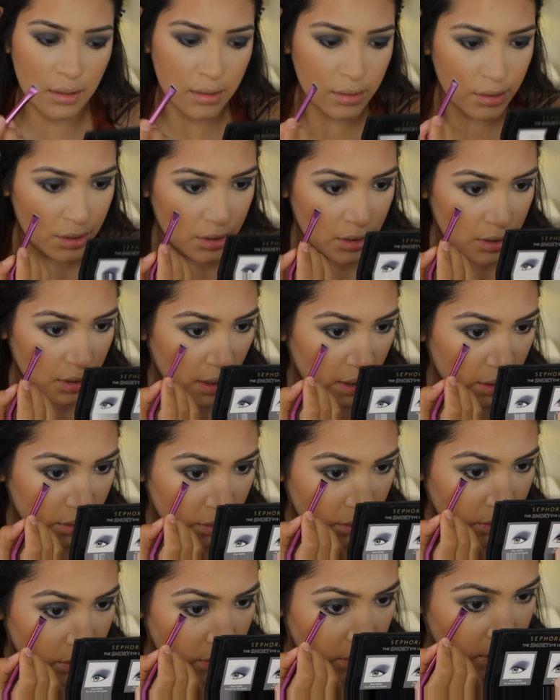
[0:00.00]

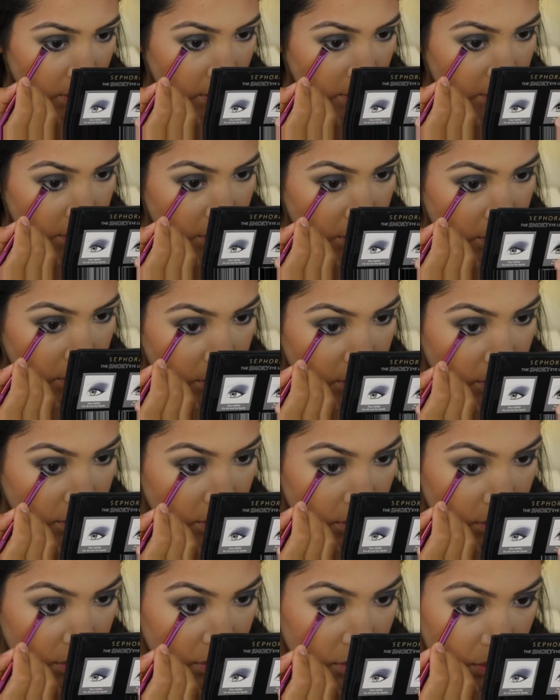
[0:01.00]
shadow and I'm just
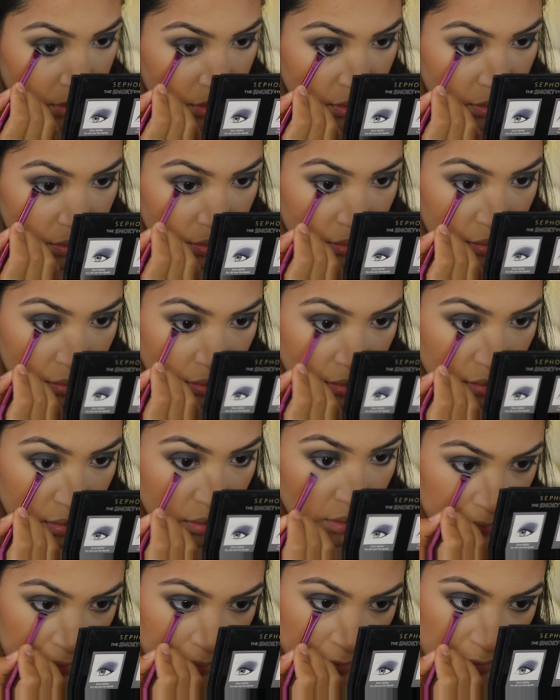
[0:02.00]
gonna do
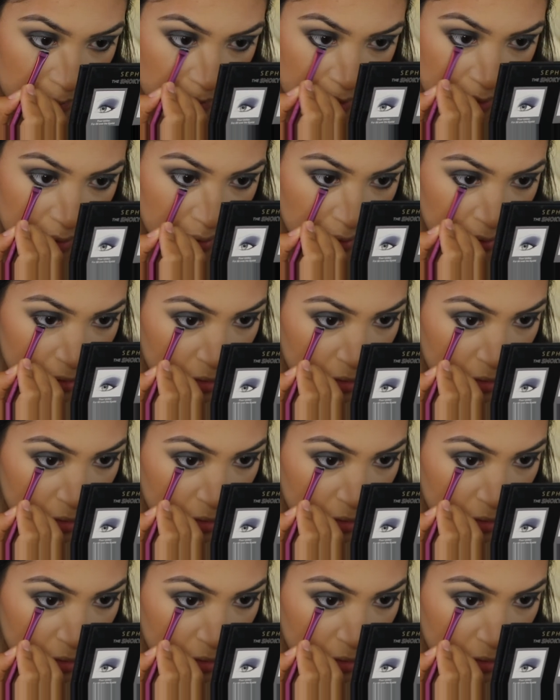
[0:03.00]
this.